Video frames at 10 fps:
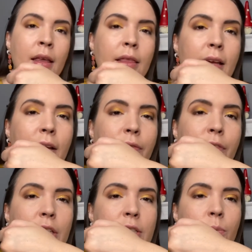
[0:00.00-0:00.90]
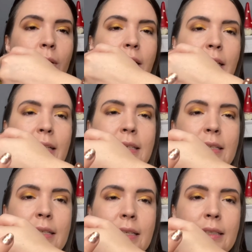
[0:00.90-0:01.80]
The first one
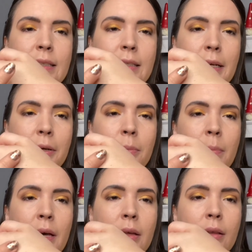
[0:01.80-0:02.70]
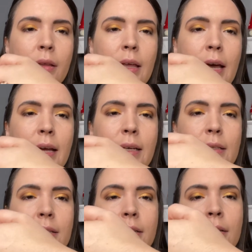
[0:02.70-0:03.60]
is dim
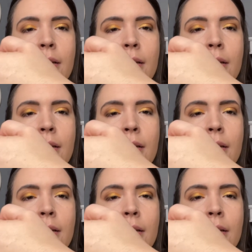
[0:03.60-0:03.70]
light,